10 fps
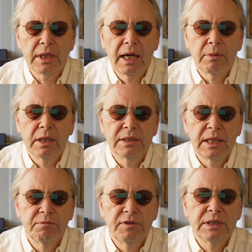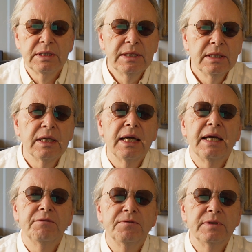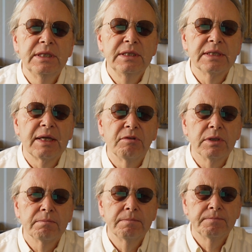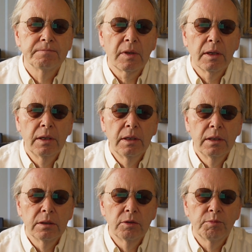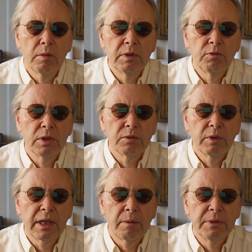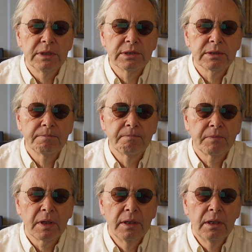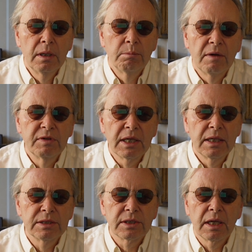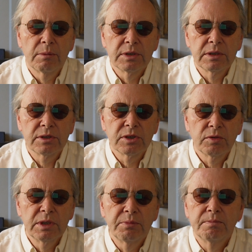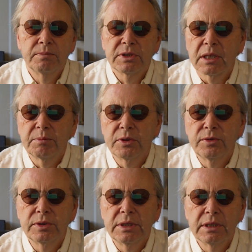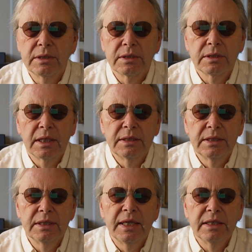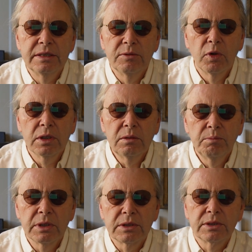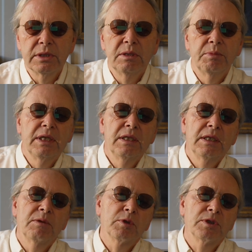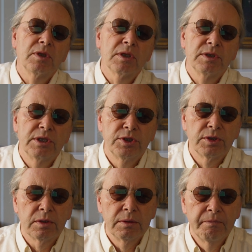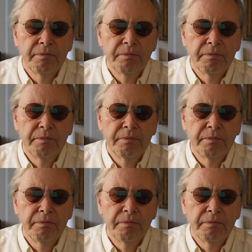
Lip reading: camera is MVC-FD7. You probably wonder what that means. Mavica is a camera that Sony started producing in 1981, but in the beginning it was not digital.